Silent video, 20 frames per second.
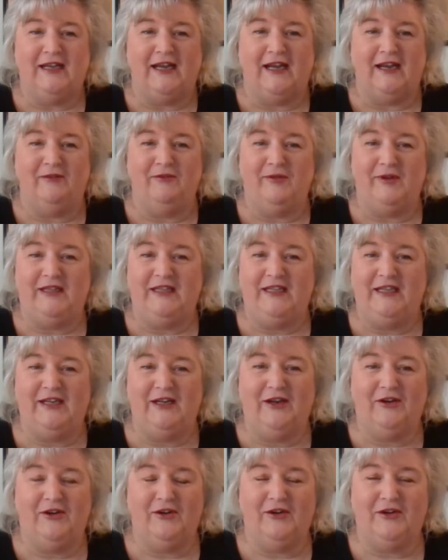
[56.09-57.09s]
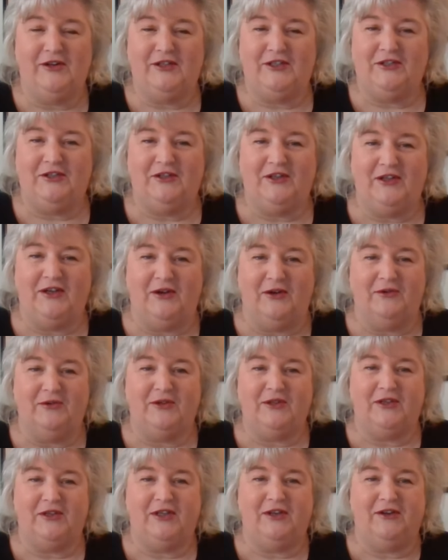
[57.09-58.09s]
I really encourage you to go
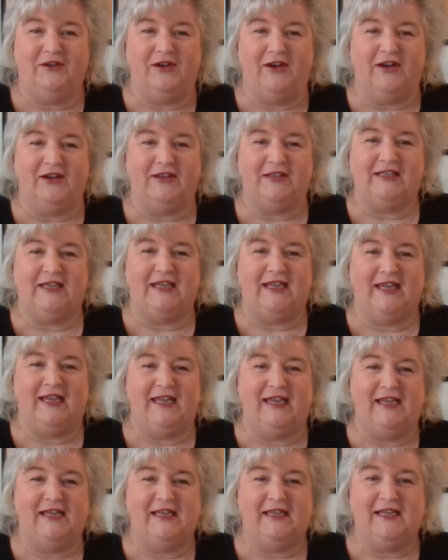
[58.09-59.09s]
to Curiosity Inc.